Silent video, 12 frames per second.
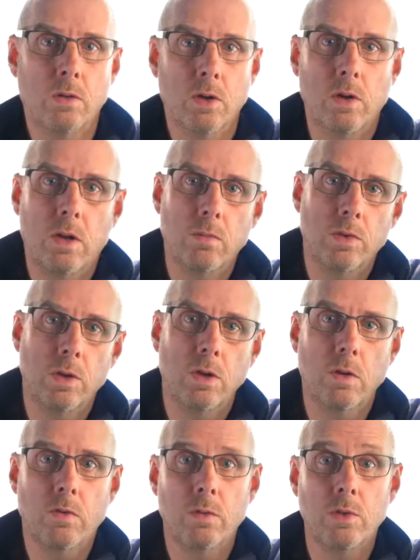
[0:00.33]
John Hampshire
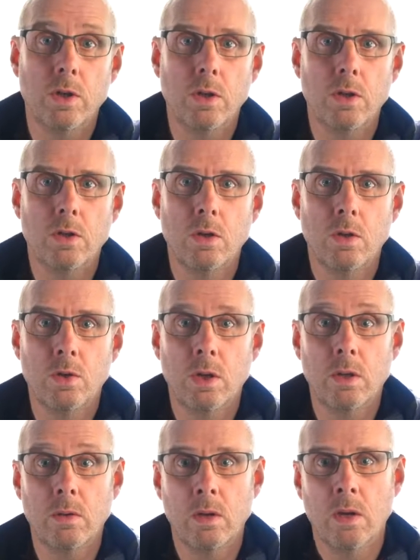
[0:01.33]
here from JH
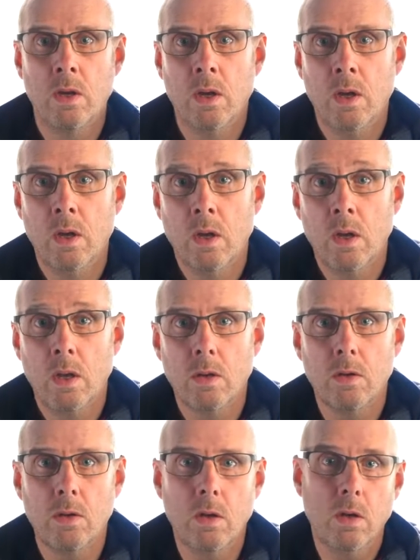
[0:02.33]
Coaching.
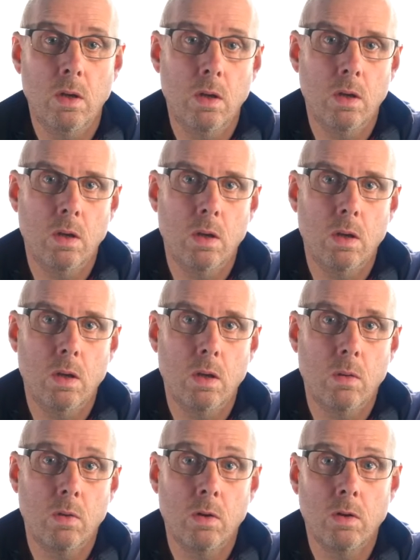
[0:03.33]
Today I
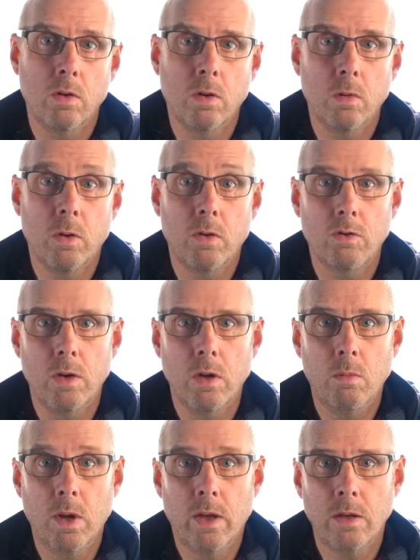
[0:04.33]
wanted to talk about
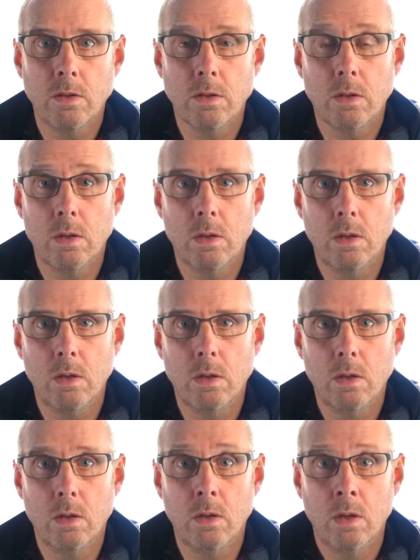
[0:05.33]
training plans
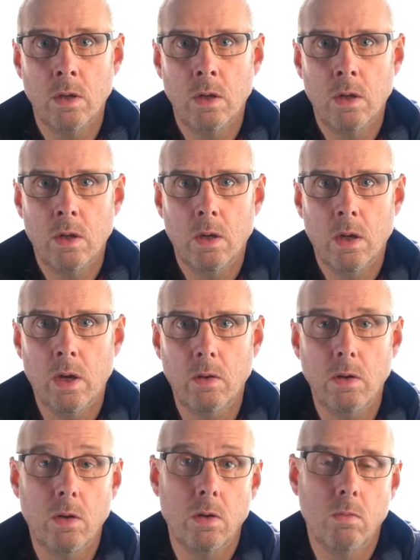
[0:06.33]
and how
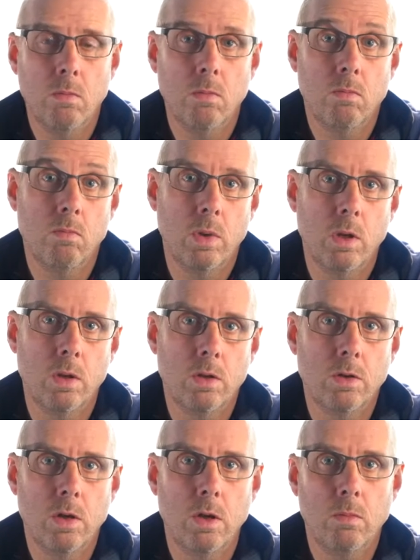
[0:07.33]
you can build a
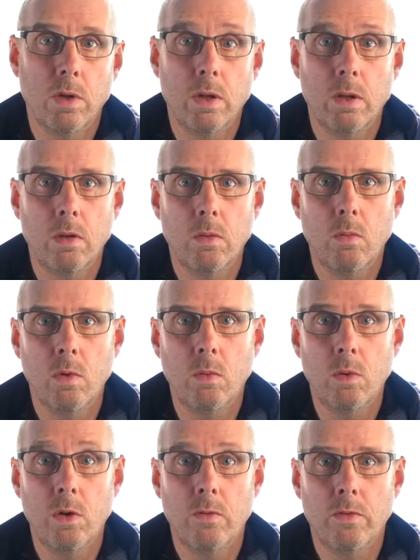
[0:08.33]
training plan that will
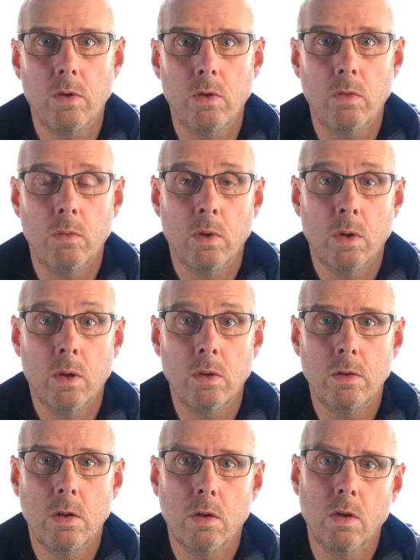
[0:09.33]
work for you.
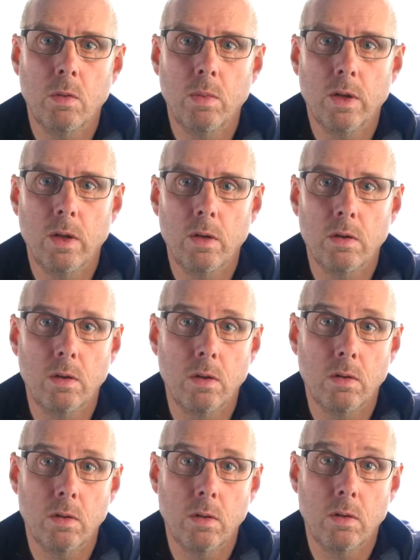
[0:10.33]
It's not complicated,
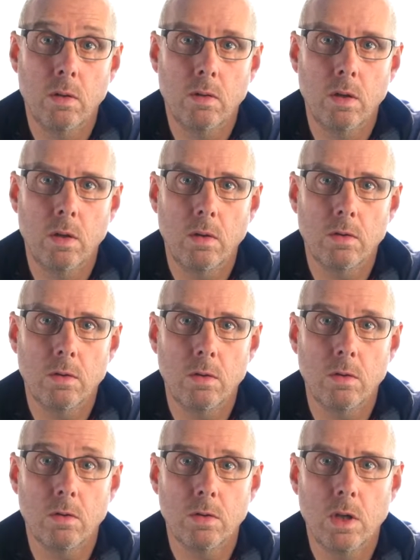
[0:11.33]
and the thing is to
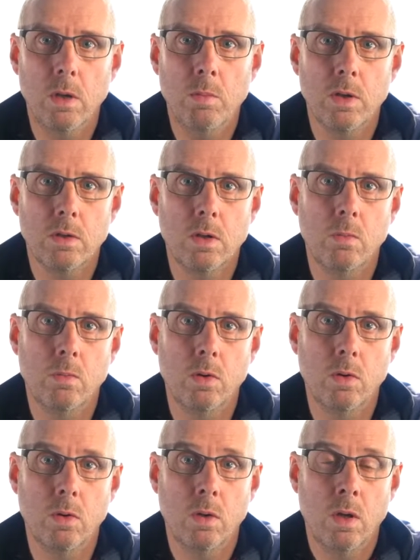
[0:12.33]
just keep it
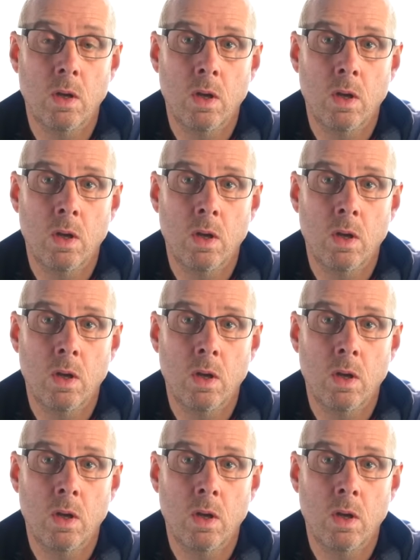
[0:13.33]
simple,